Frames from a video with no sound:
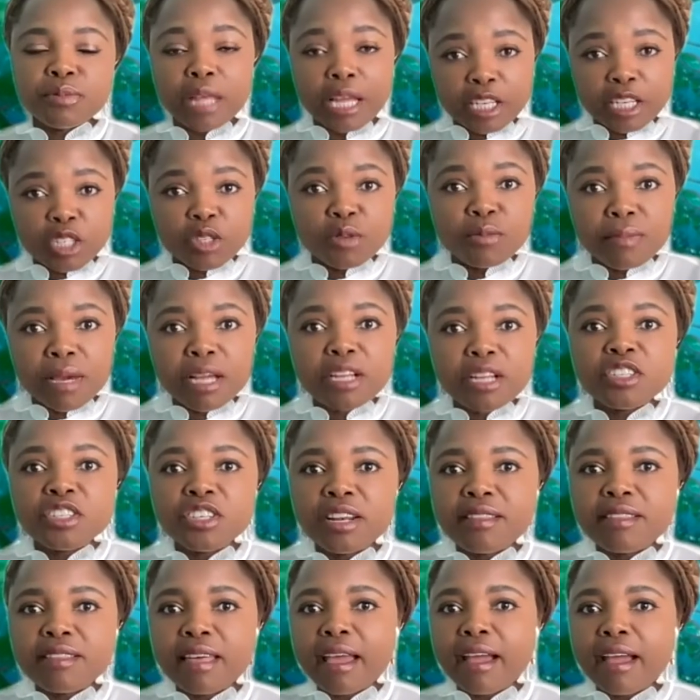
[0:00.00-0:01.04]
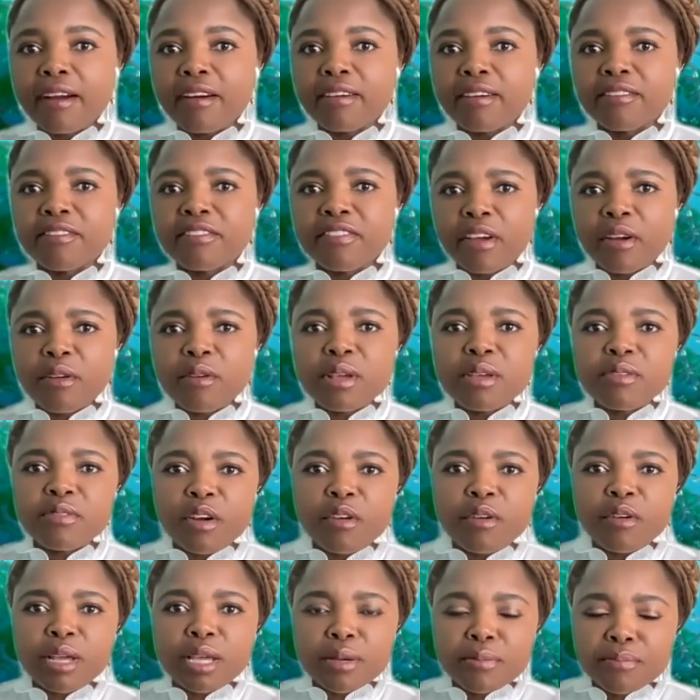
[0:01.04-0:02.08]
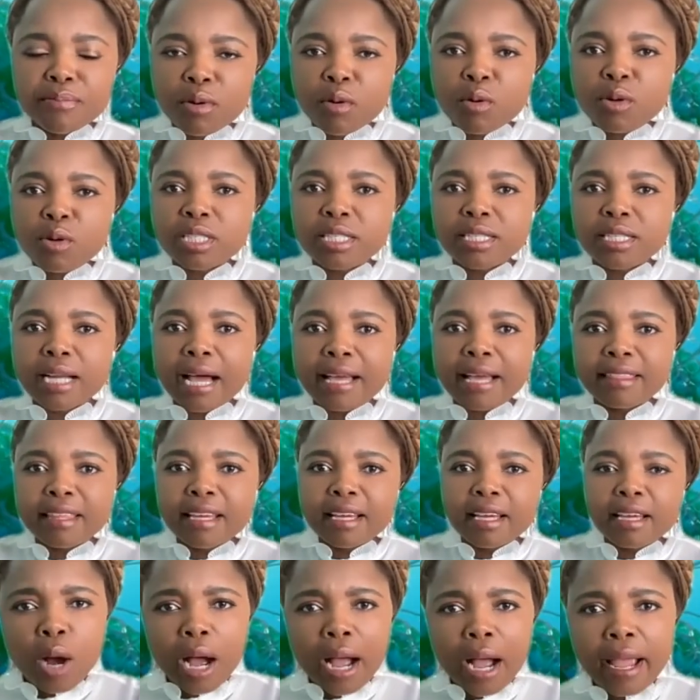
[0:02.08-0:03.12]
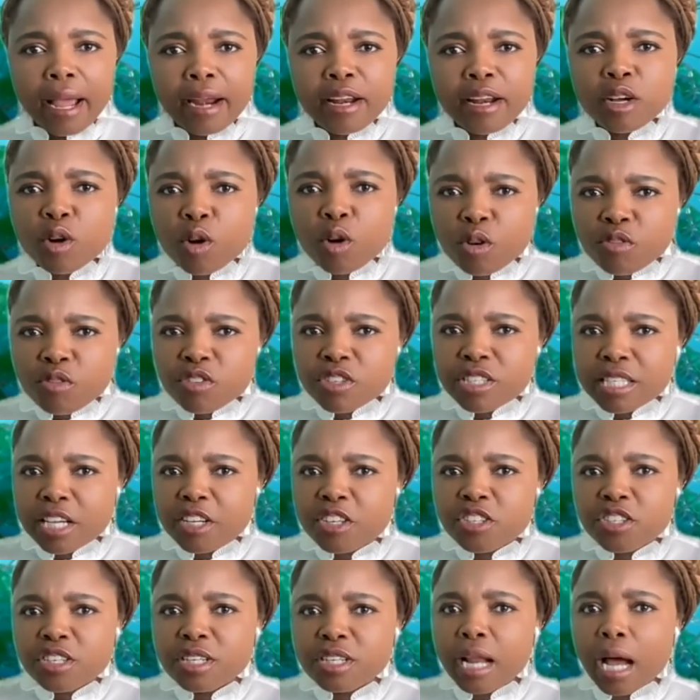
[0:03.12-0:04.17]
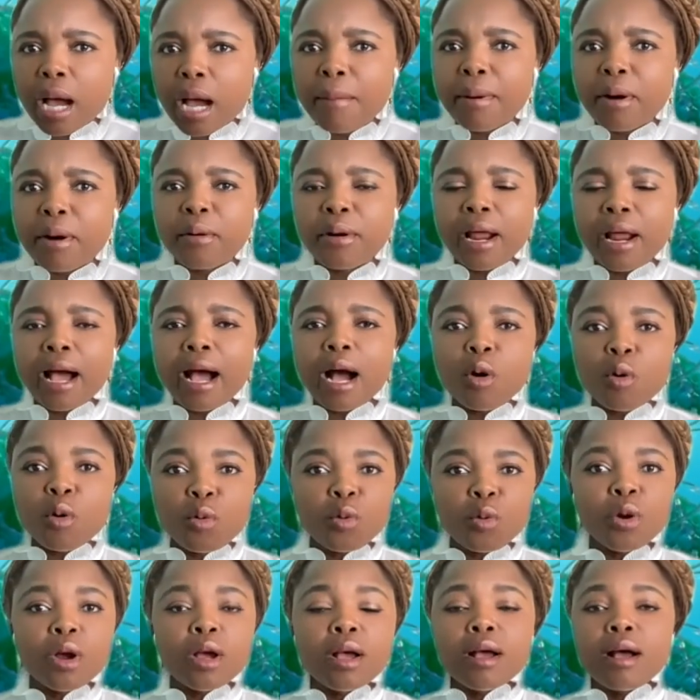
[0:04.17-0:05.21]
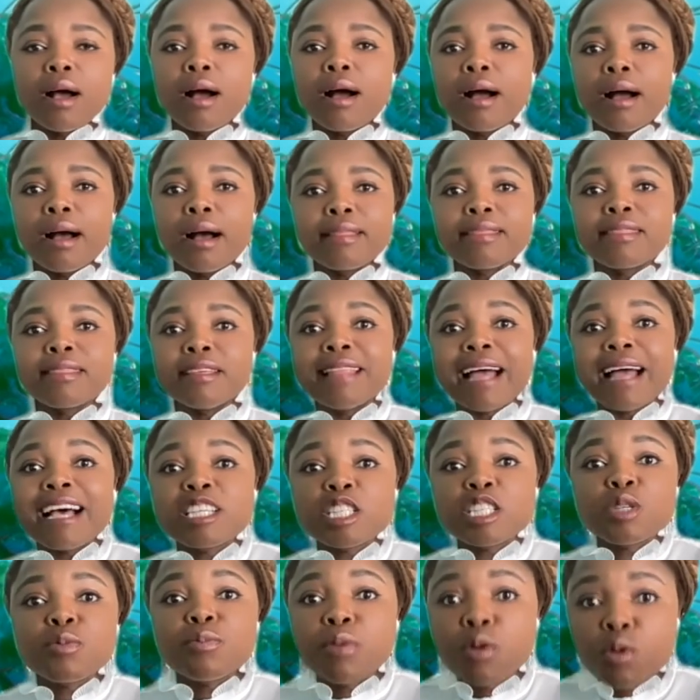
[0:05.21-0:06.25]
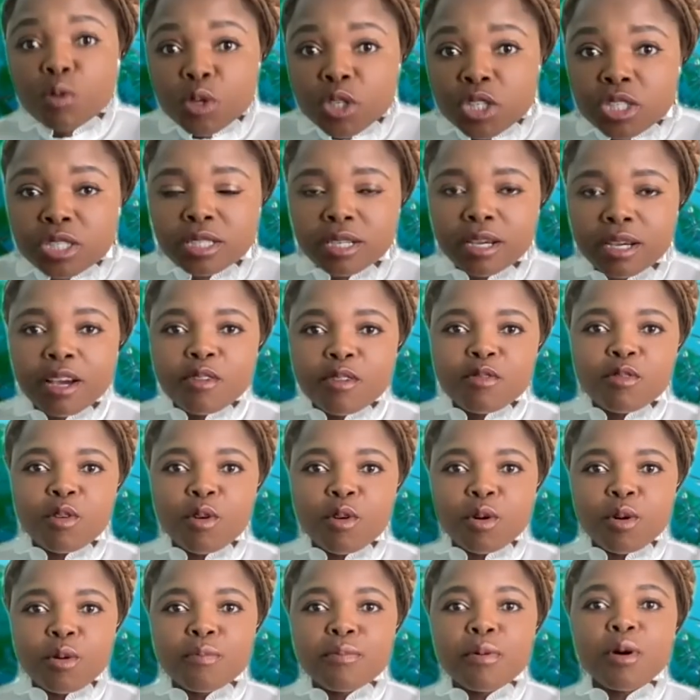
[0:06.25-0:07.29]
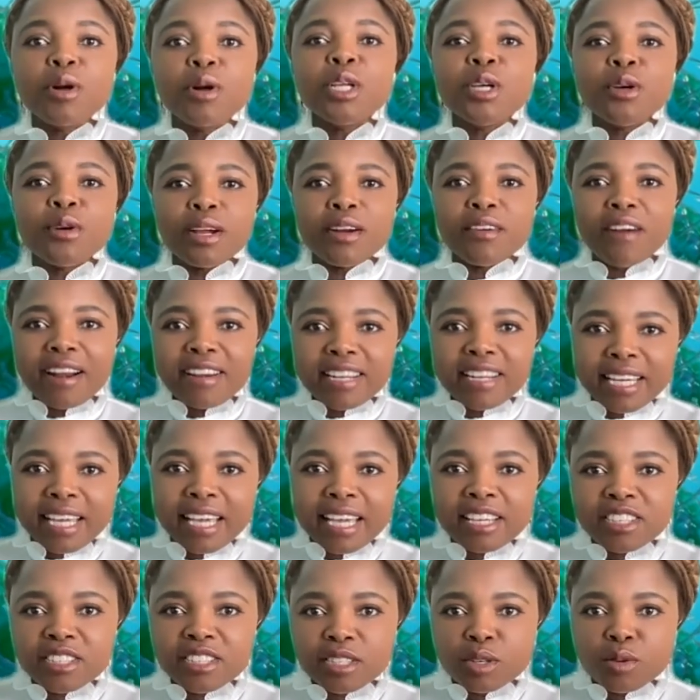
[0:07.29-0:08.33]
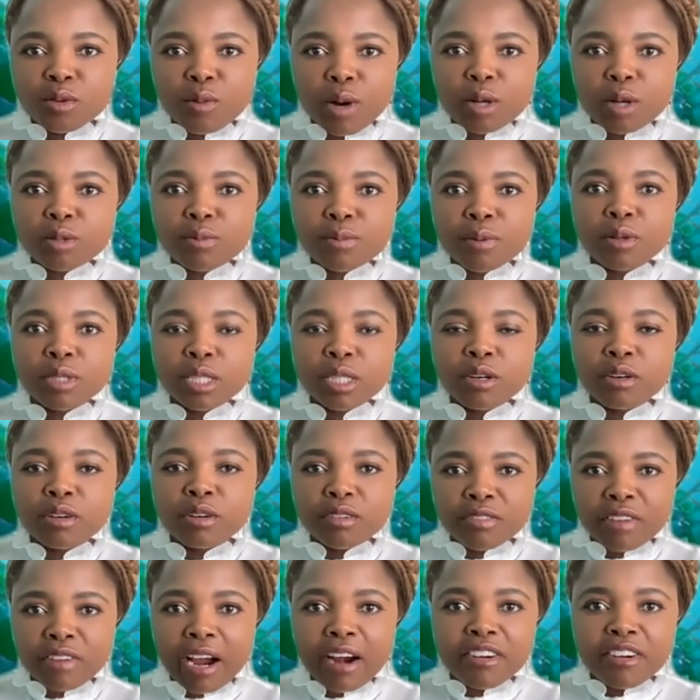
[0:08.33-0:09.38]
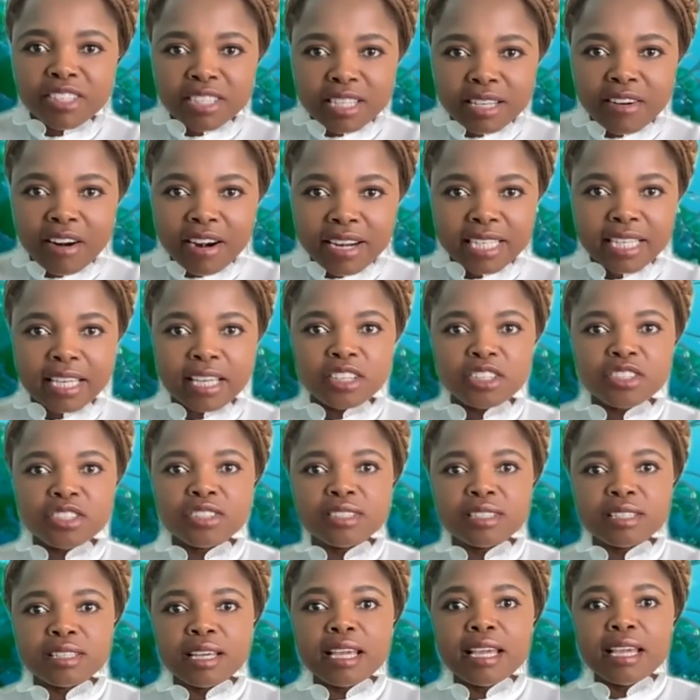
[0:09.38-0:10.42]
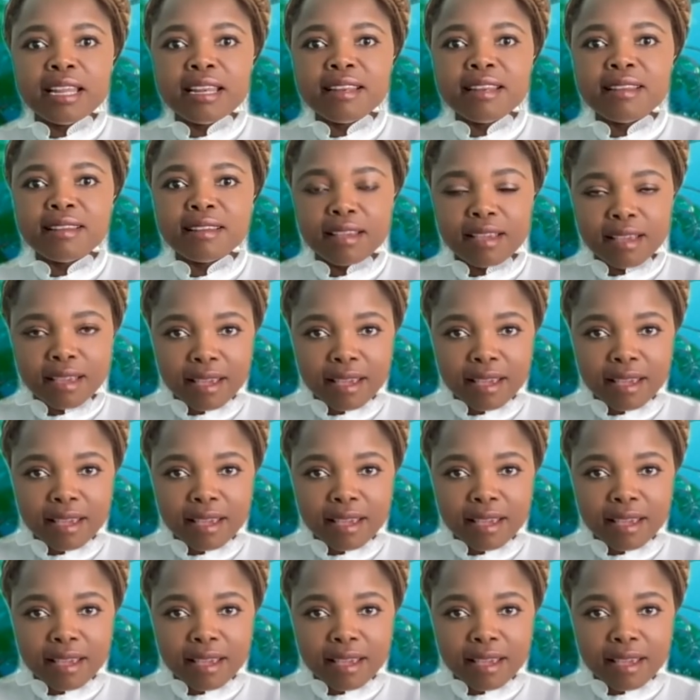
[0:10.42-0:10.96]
that you mentioned there, very, very important. I think I had a conversation about how the last push for polio eradication, wild polio virus eradication in